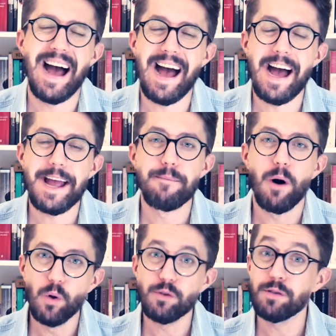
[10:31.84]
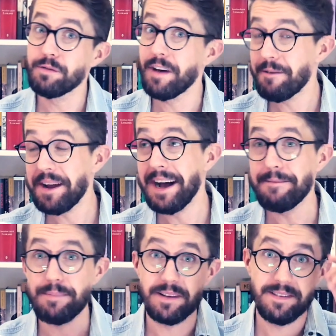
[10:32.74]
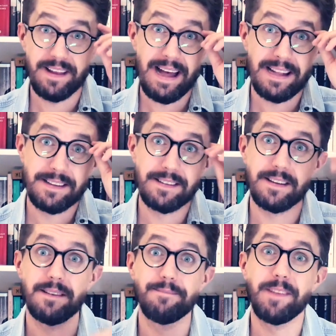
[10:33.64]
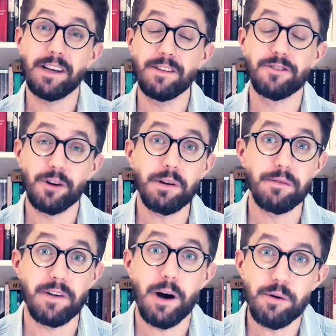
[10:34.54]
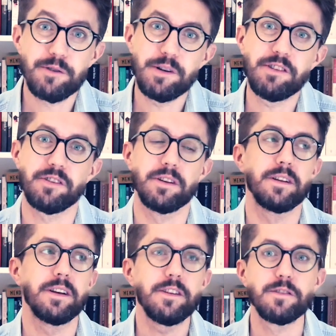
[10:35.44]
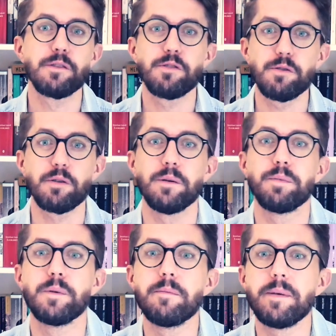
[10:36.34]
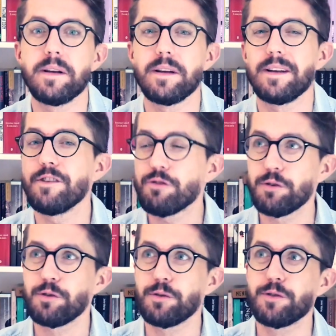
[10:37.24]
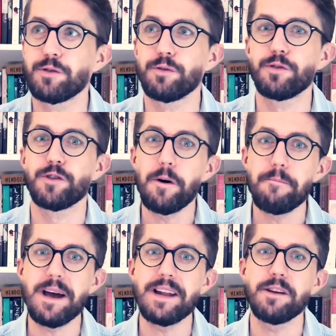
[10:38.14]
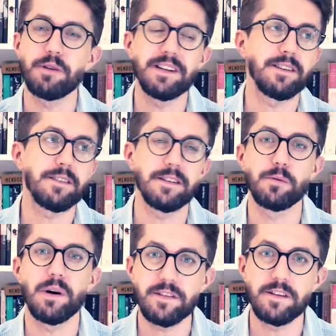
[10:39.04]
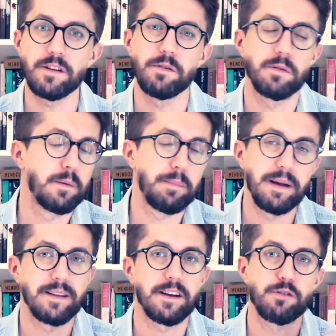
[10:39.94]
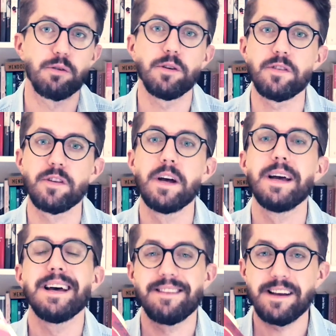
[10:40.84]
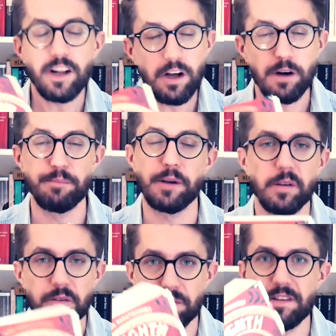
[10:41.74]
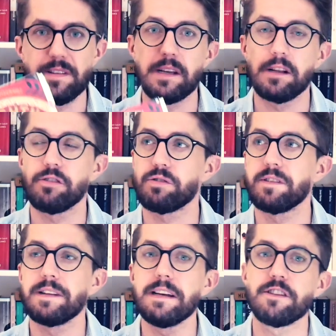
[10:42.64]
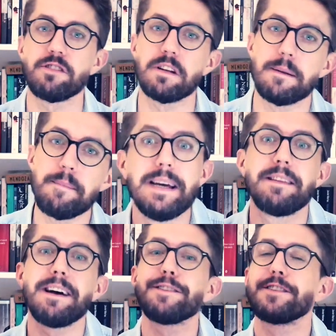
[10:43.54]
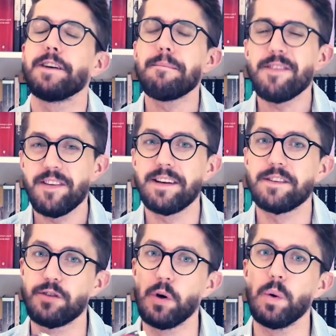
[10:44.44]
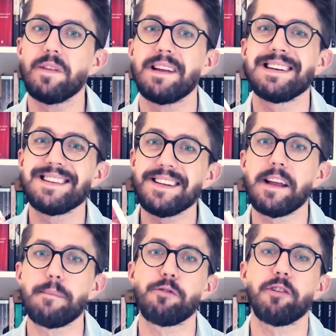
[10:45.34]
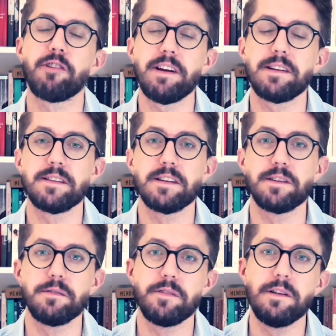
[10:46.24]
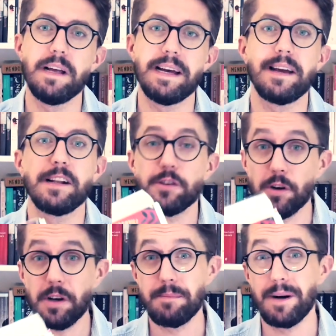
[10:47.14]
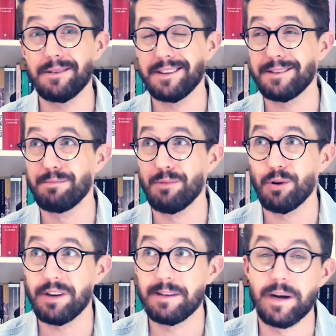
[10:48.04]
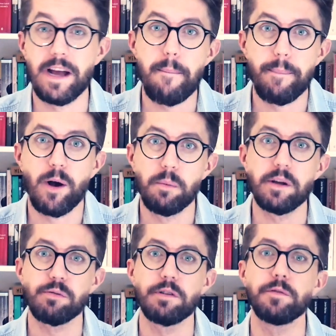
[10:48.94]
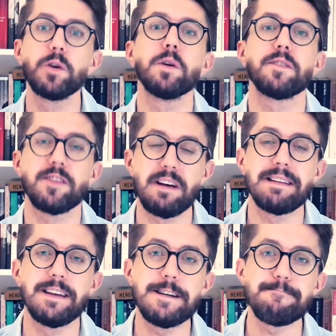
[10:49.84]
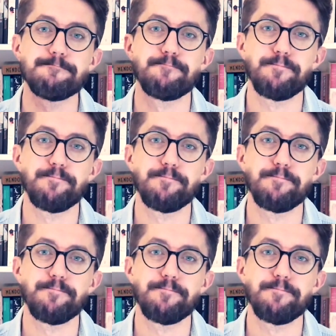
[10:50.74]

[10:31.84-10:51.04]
I am also very happy that the history of our region, Eastern Europe, will be introduced to so many readers in Western Europe and across the globe because of this English translation. There are some things, though, that I didn't appreciate in the novel, and I'll talk about it more in my upcoming review on Sunday.